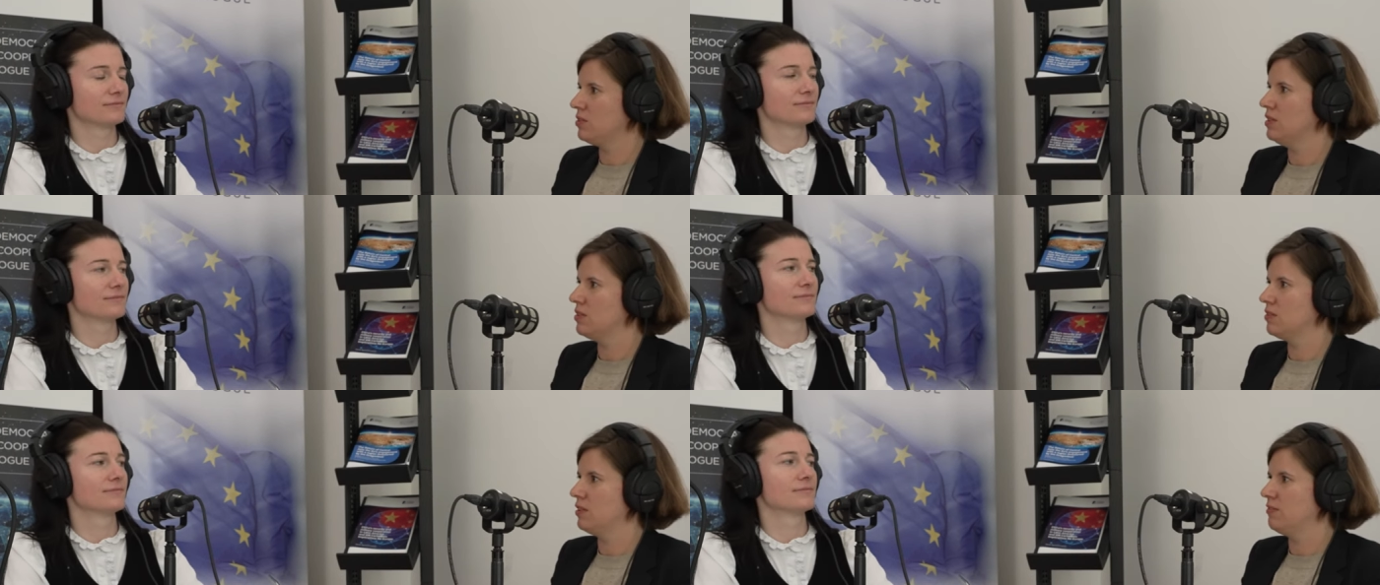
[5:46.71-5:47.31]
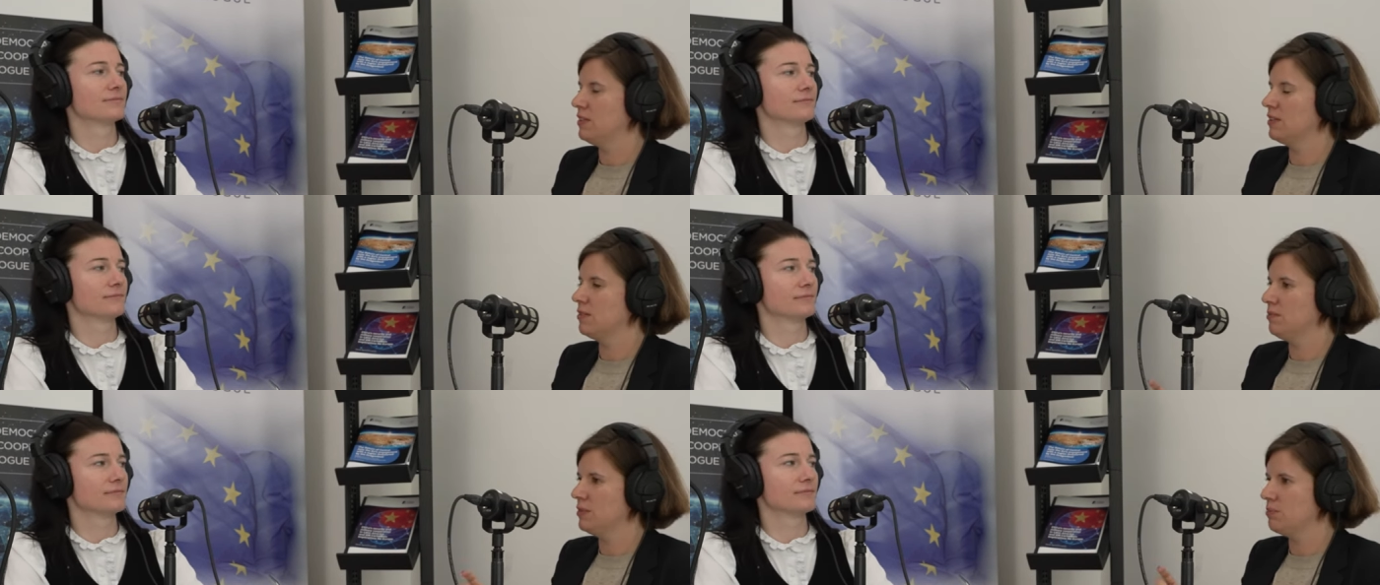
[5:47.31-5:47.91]
Speaker 1: So I think
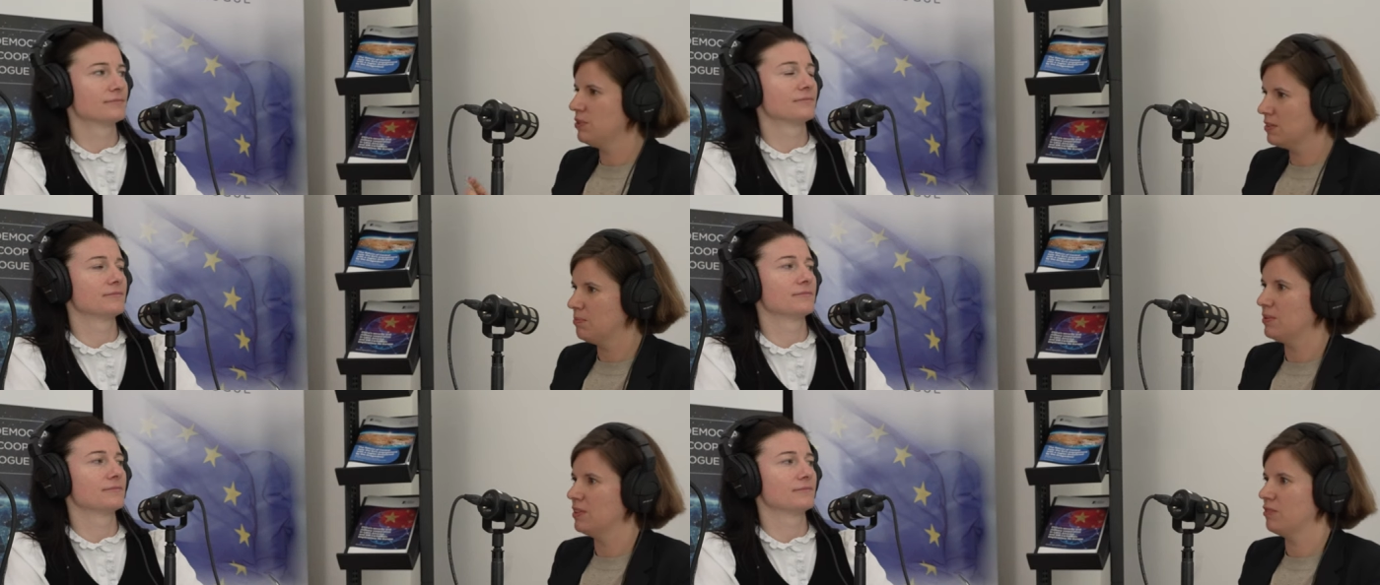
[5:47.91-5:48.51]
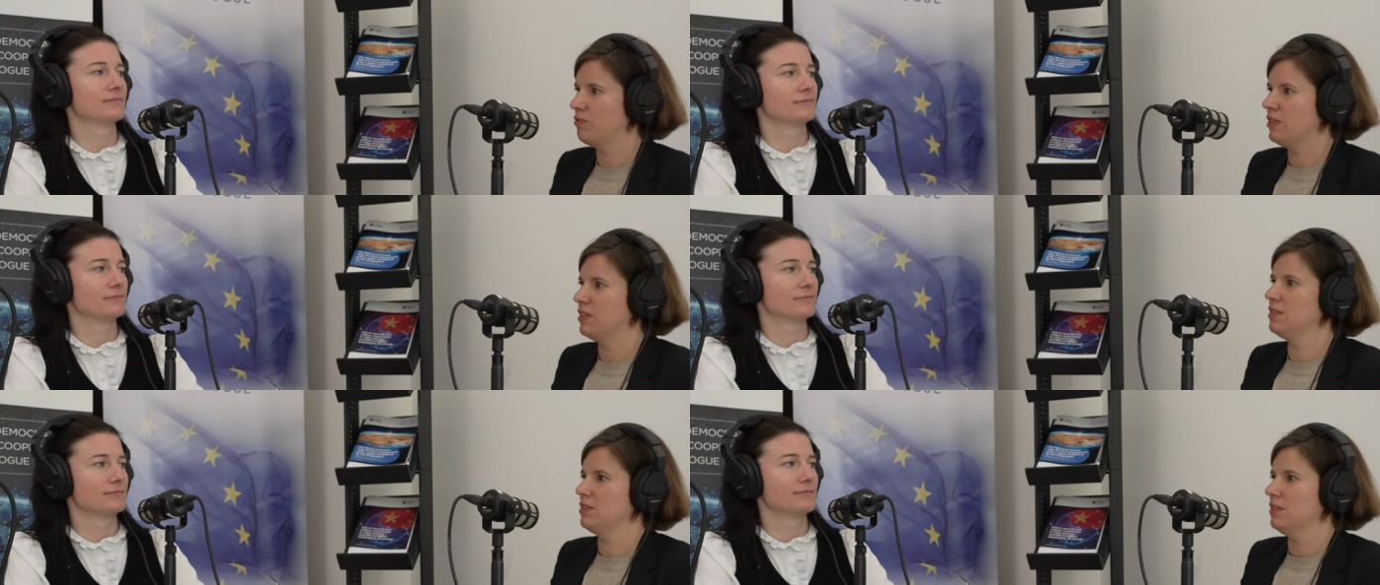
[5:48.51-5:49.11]
the most important thing is
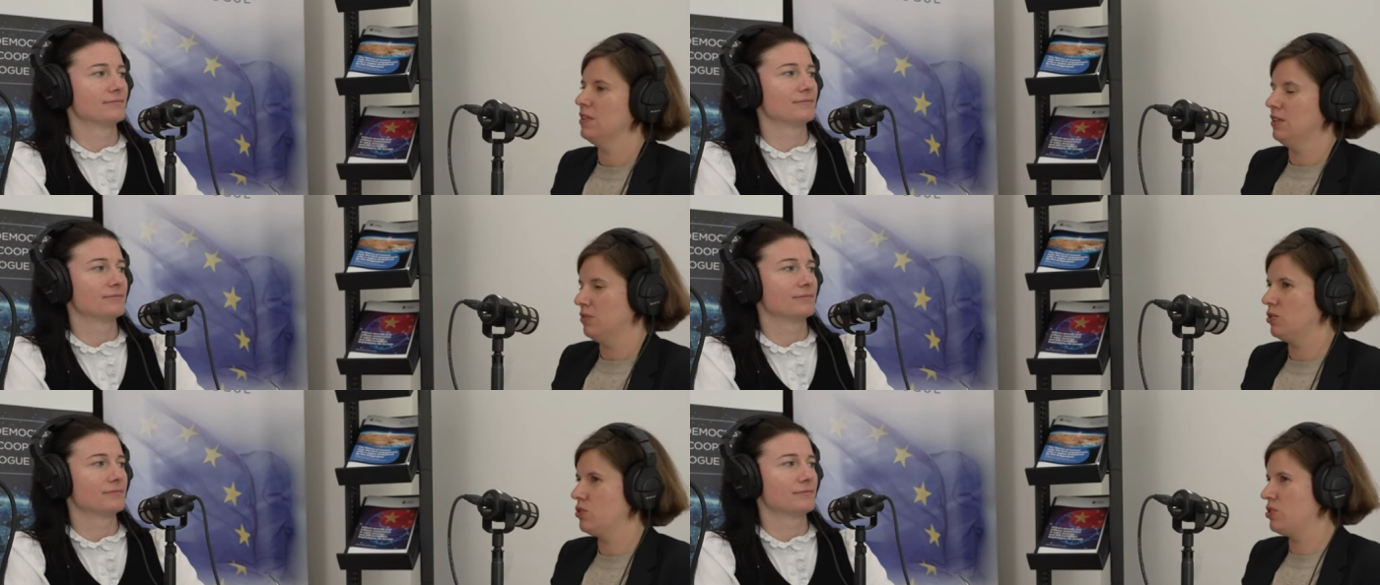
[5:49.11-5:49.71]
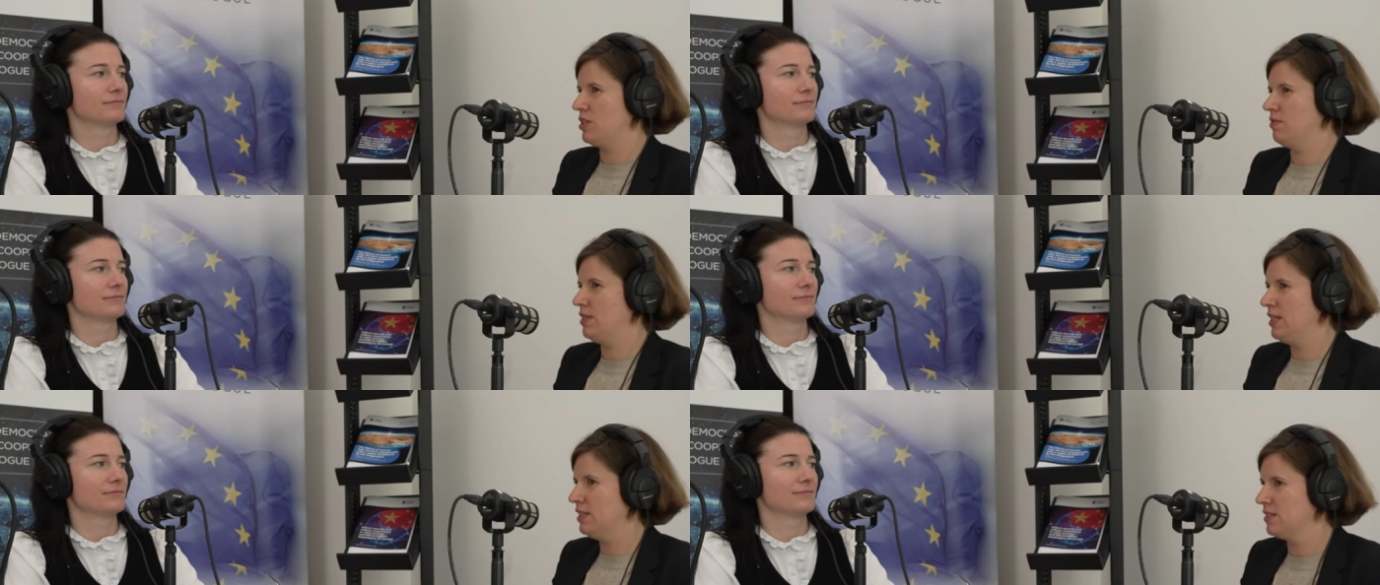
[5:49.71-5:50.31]
not to generalize.